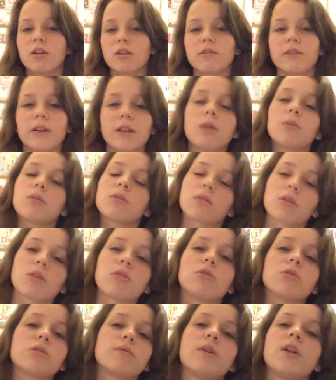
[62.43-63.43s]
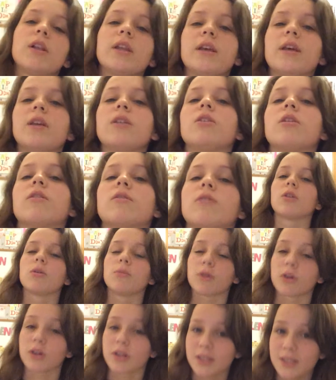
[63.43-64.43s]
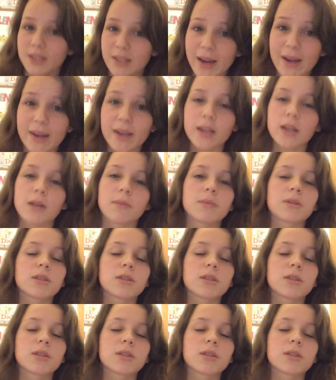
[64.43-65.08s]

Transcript: developed the course fully and you a lot more understanding,